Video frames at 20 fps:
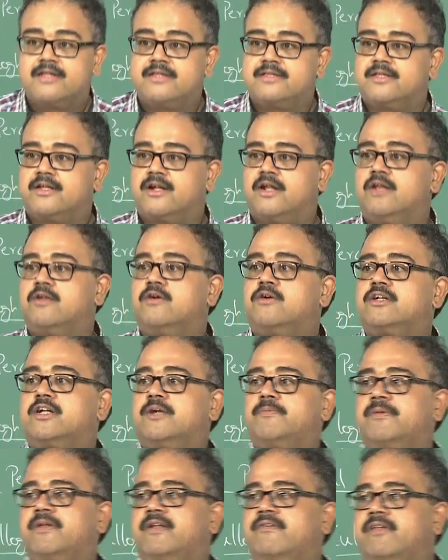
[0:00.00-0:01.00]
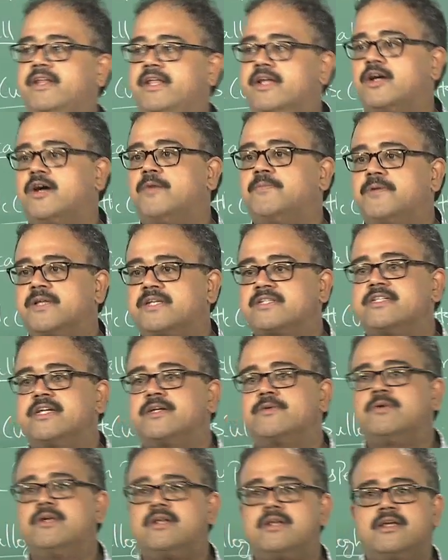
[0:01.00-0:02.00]
they are all hooked up in a very complex
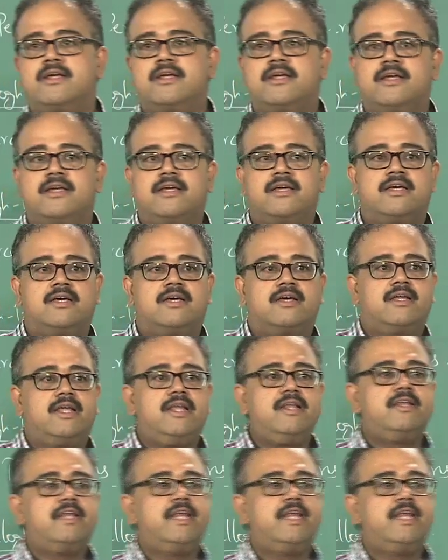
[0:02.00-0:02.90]
network, right.